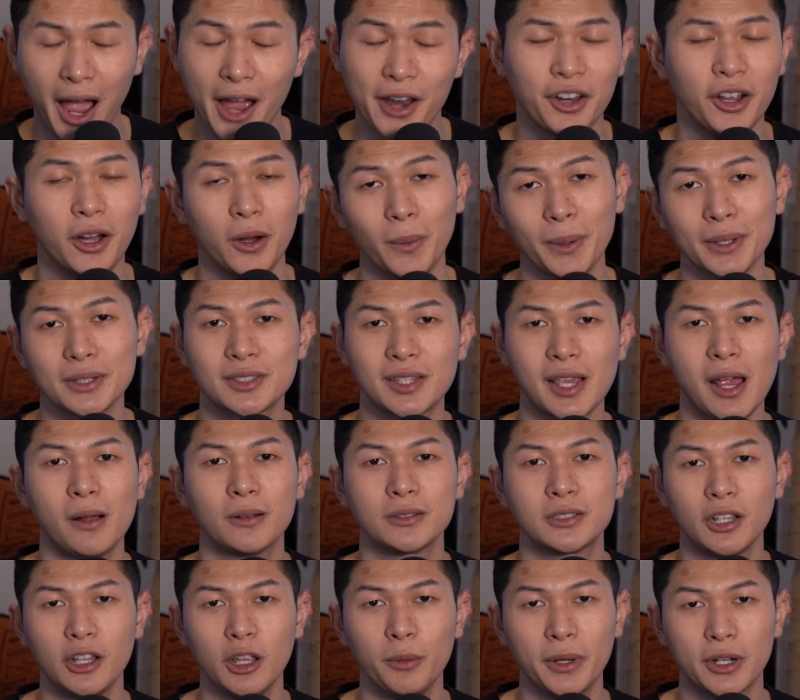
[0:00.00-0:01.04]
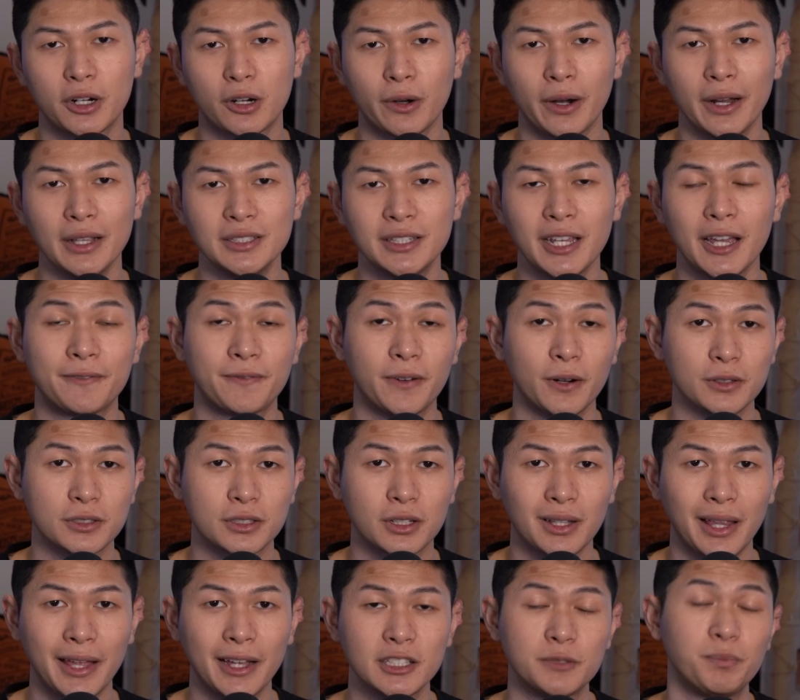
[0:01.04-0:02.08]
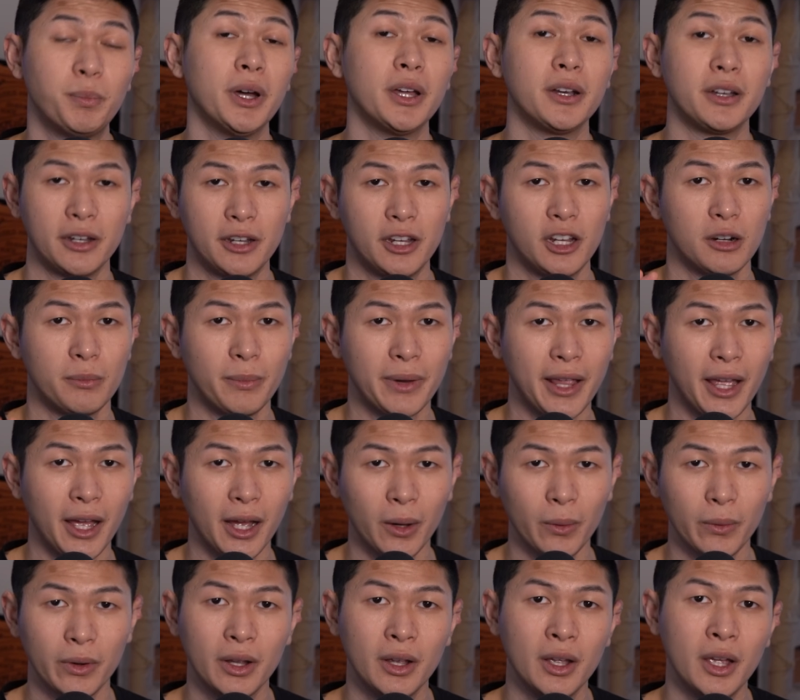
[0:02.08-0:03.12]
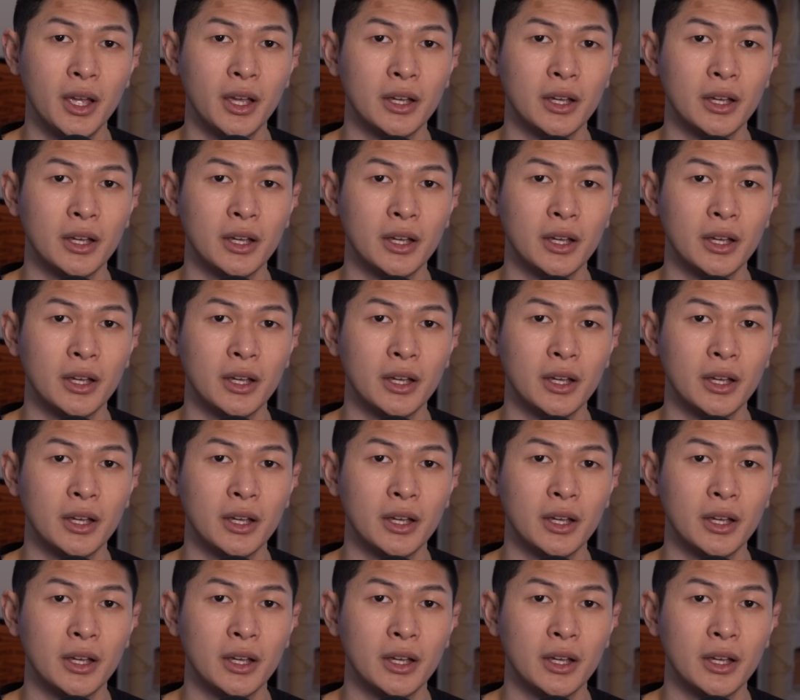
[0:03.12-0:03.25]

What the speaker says: I know, it sounds a little bit crazy at first glance, but hear me out.